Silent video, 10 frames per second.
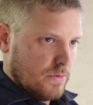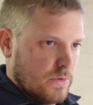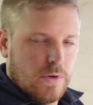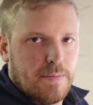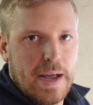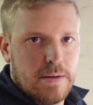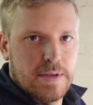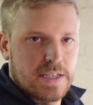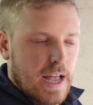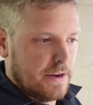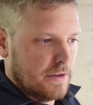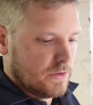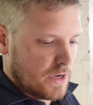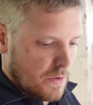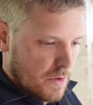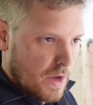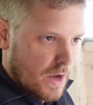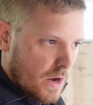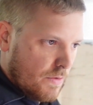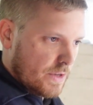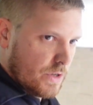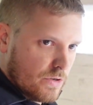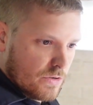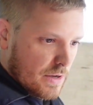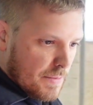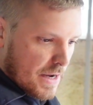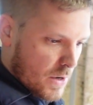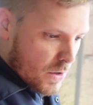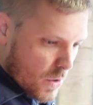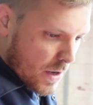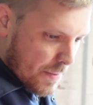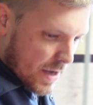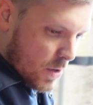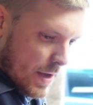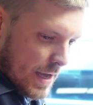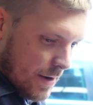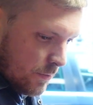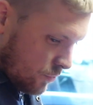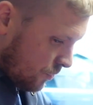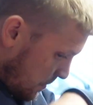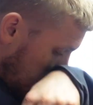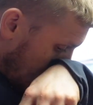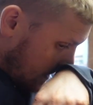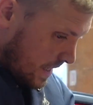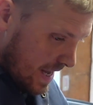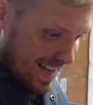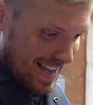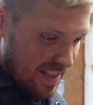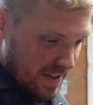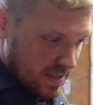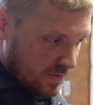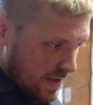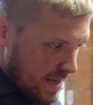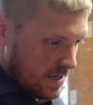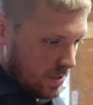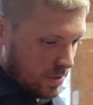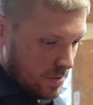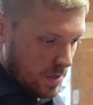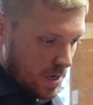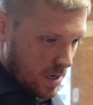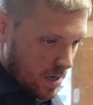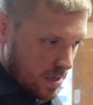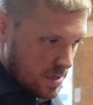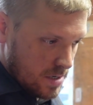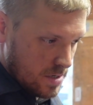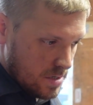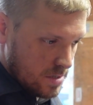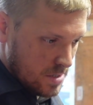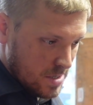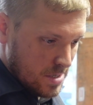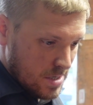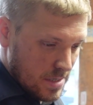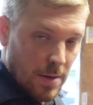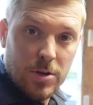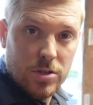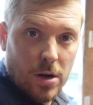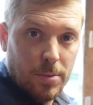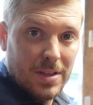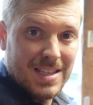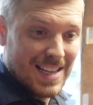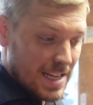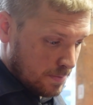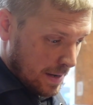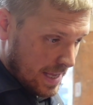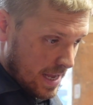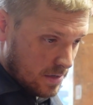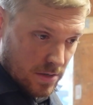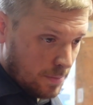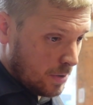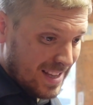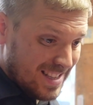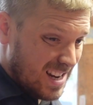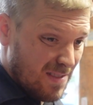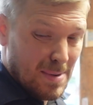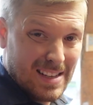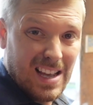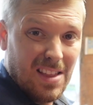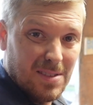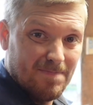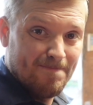So I've made them instead. So Rich has just give me a quick hand, we'll drill these, get these fitted to the car. Then we can start putting the seats back in and start putting the interior back together.